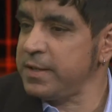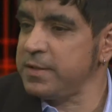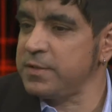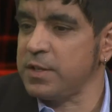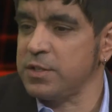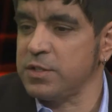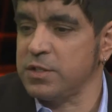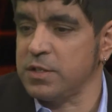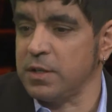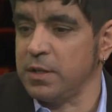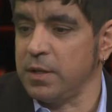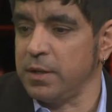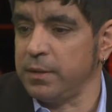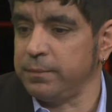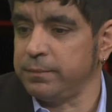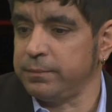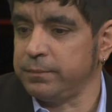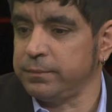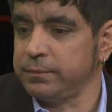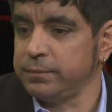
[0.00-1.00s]
like such a
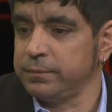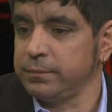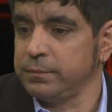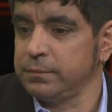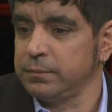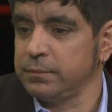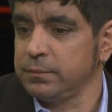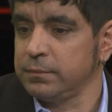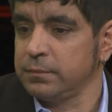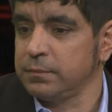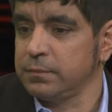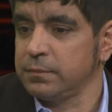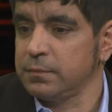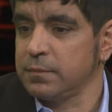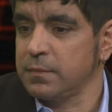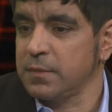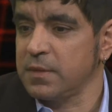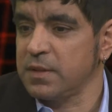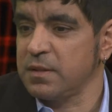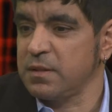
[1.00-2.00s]

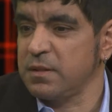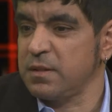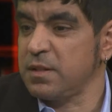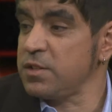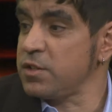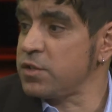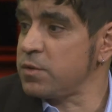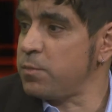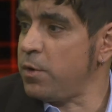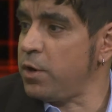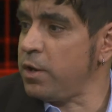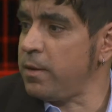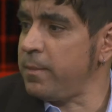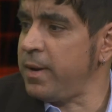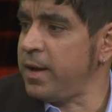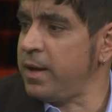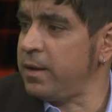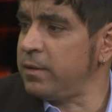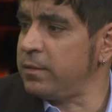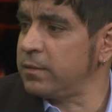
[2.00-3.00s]
small
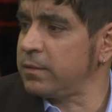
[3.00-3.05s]
amount.